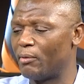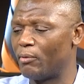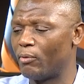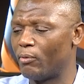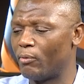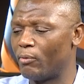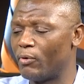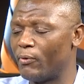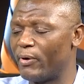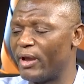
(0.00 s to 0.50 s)

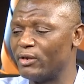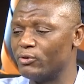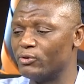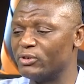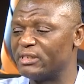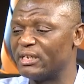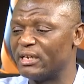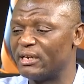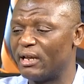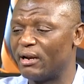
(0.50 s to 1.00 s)
we were
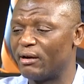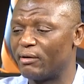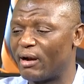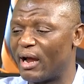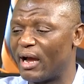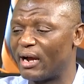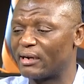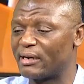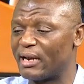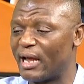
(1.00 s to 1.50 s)
using a
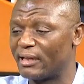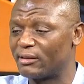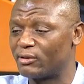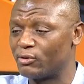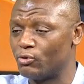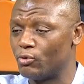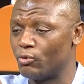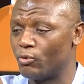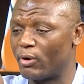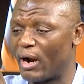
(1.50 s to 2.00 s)
rag that
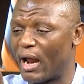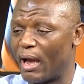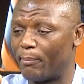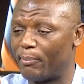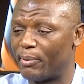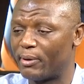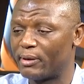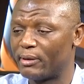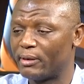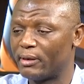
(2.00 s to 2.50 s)
you wrap,
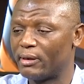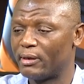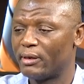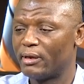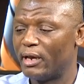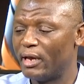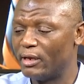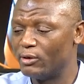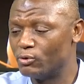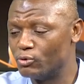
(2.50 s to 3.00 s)

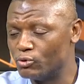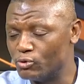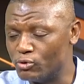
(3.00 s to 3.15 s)
and you